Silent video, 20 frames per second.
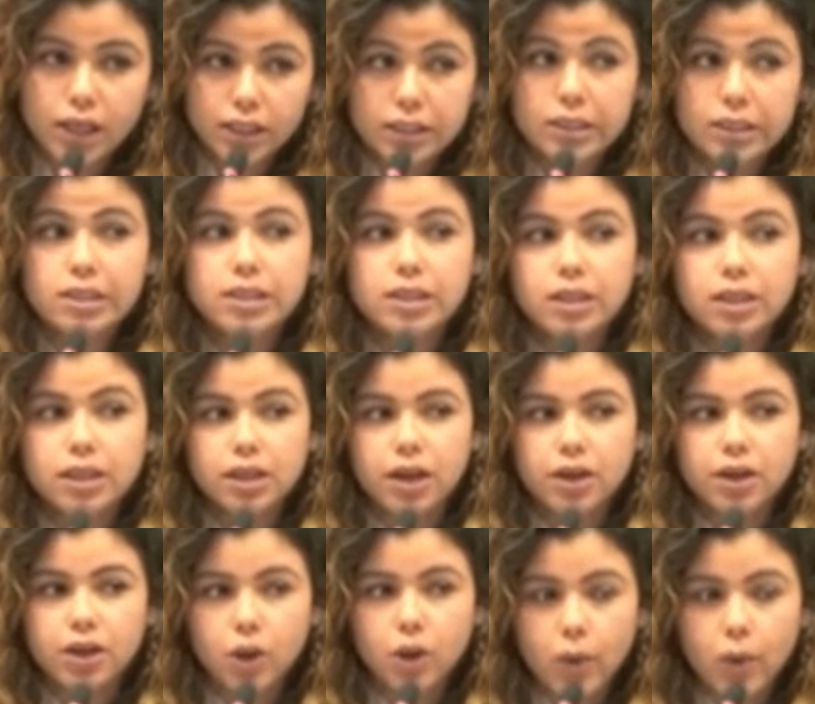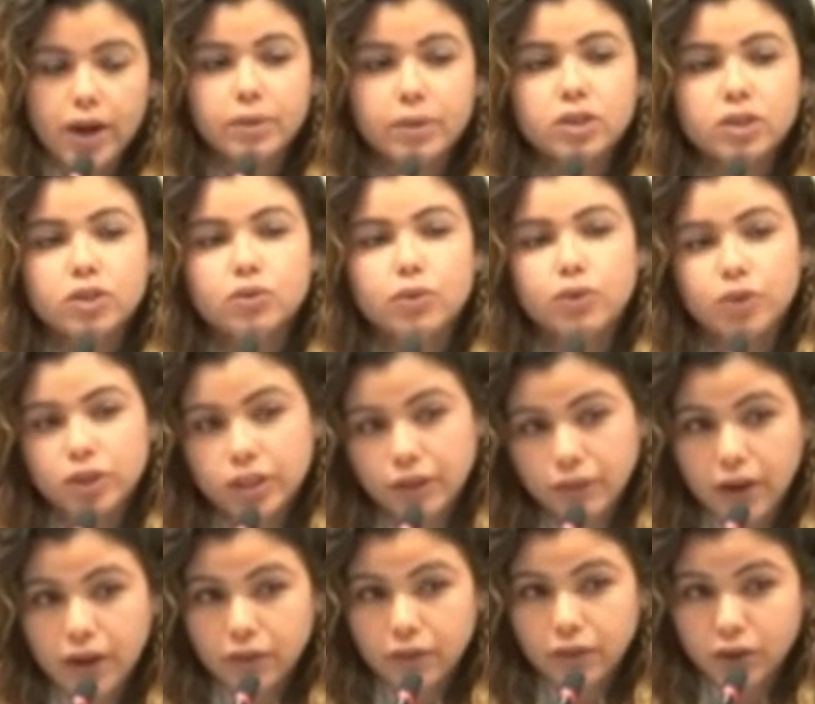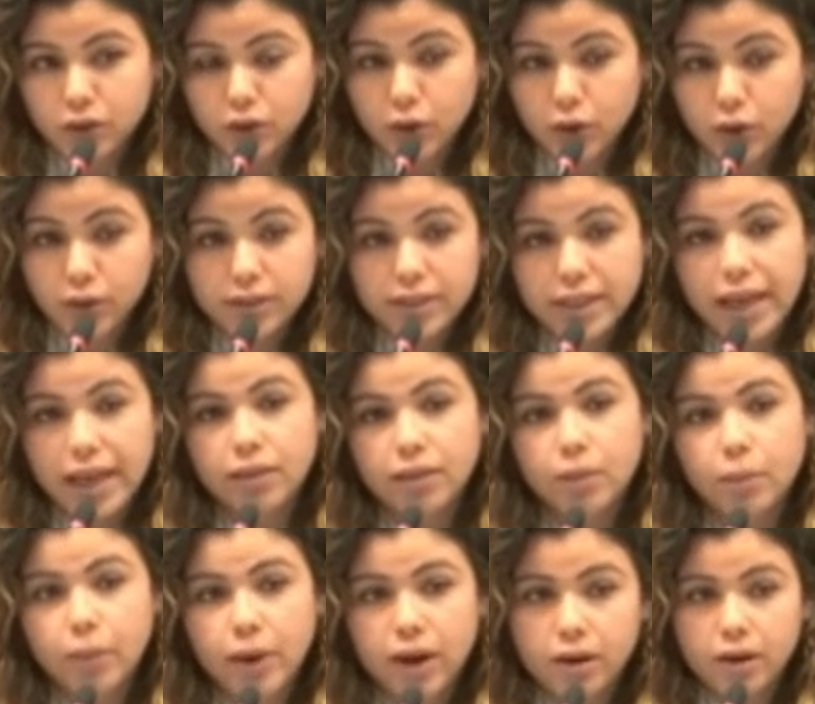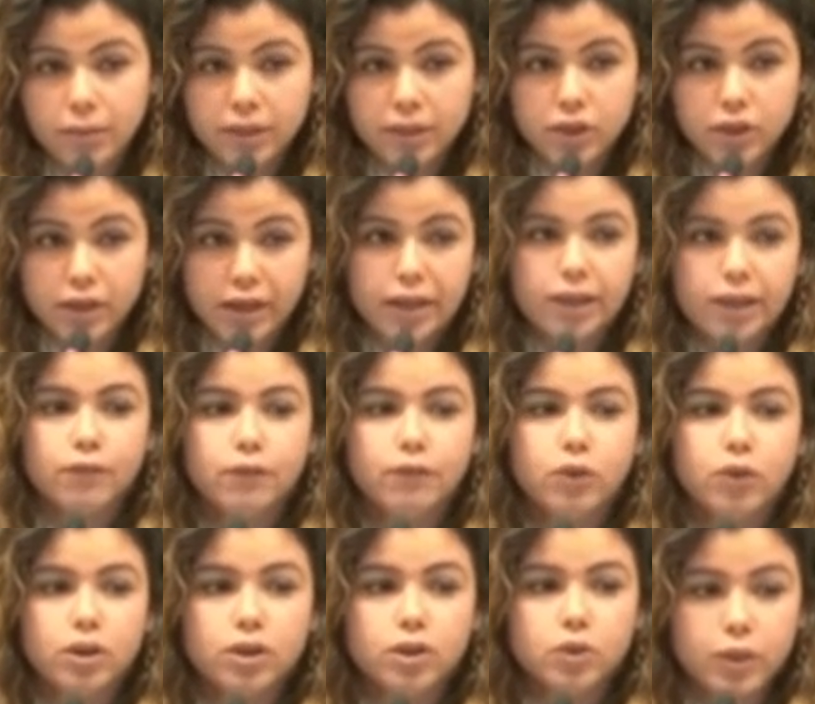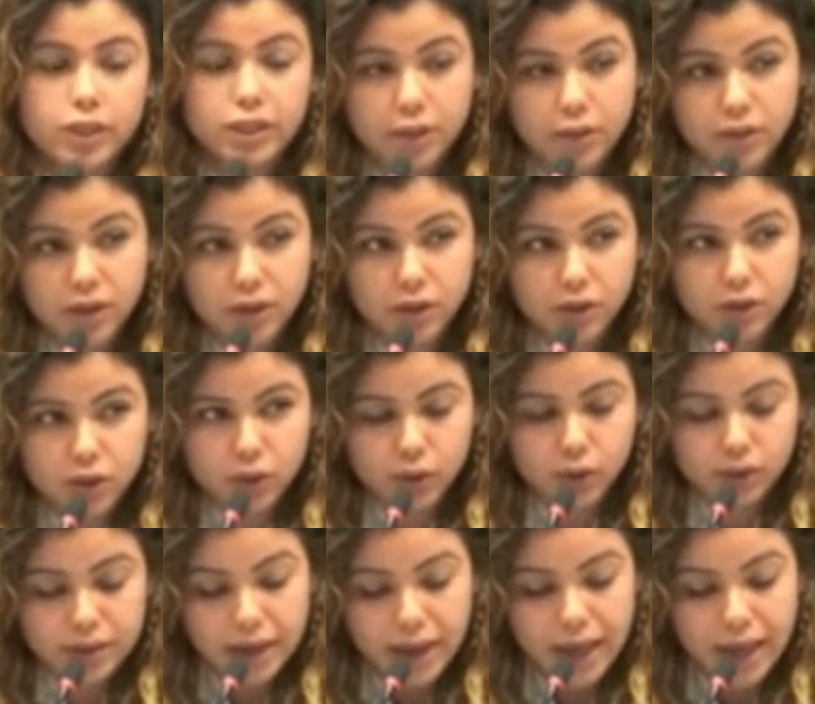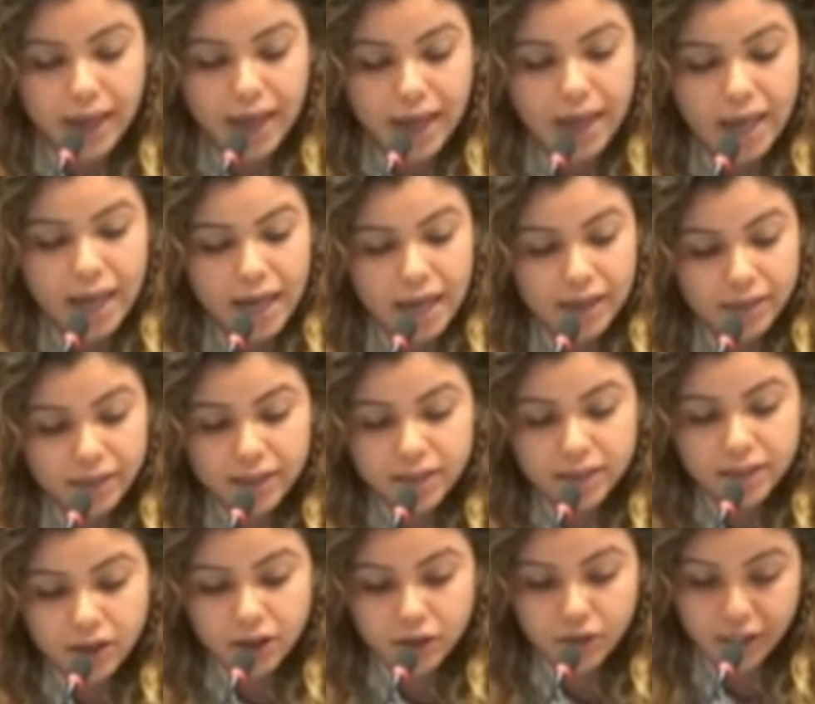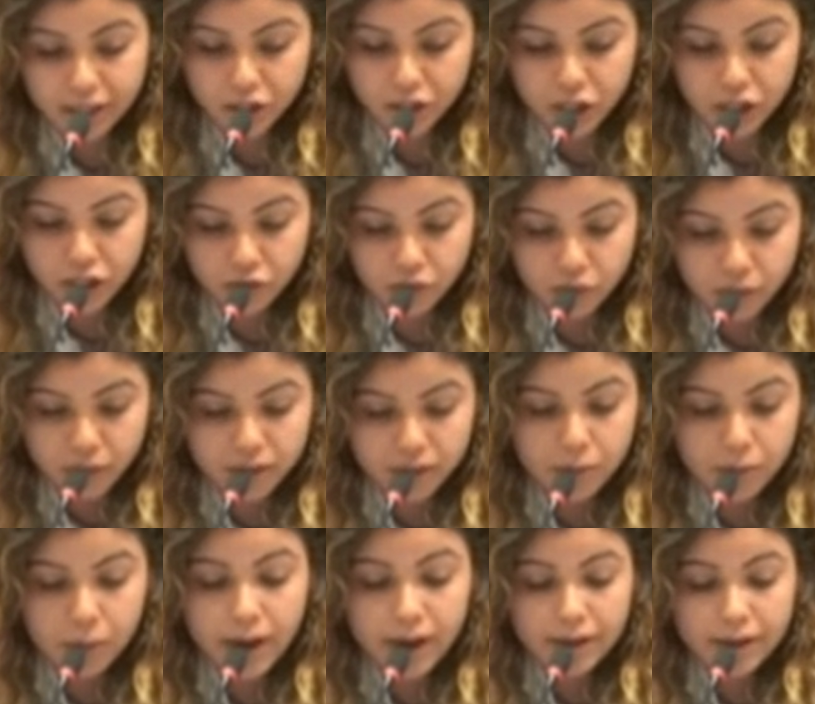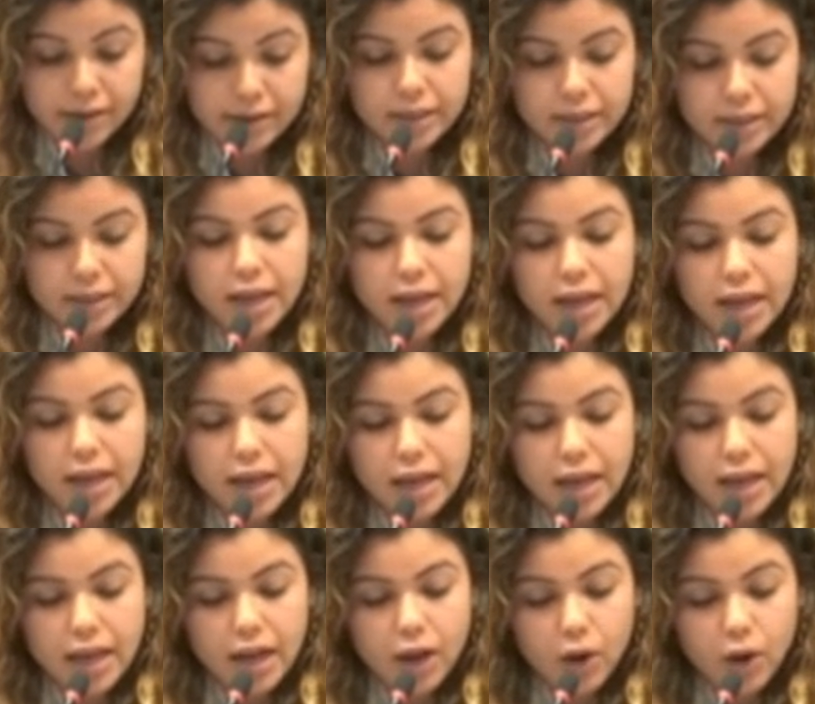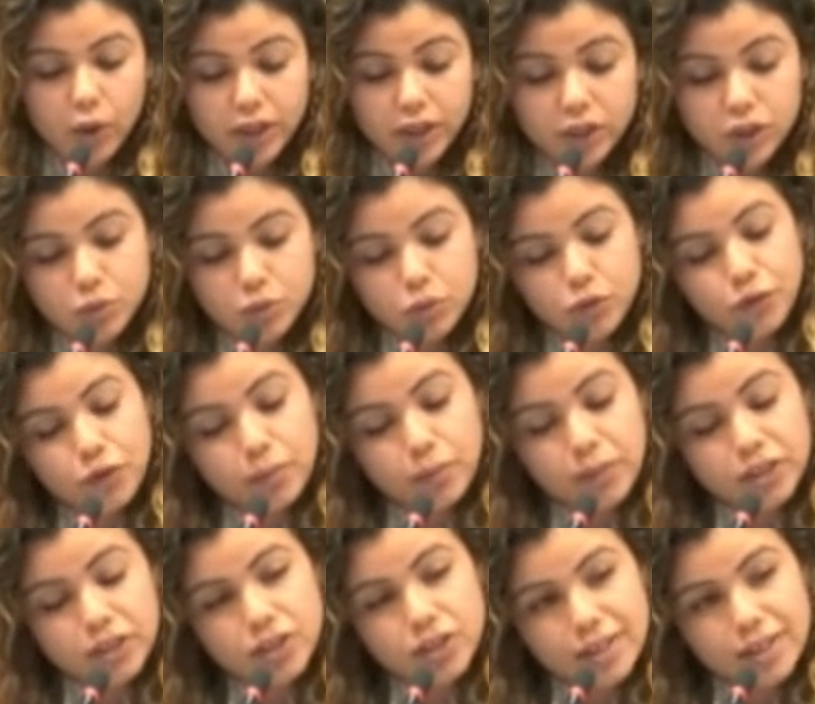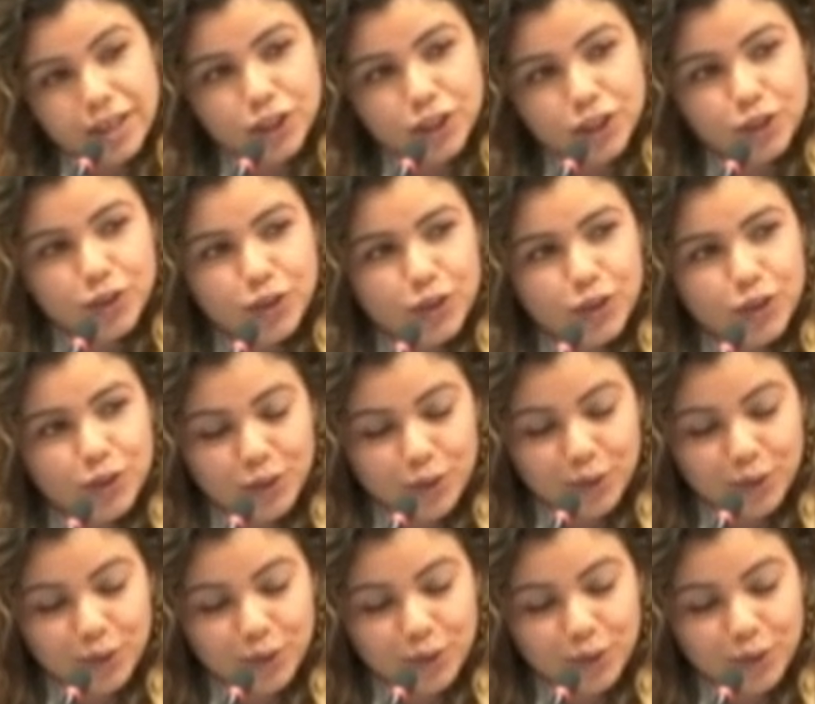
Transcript: candidacy requirement to 35 years old, and the parliamentarian for 23 years old. And these are great achievements, but we need to move from legislation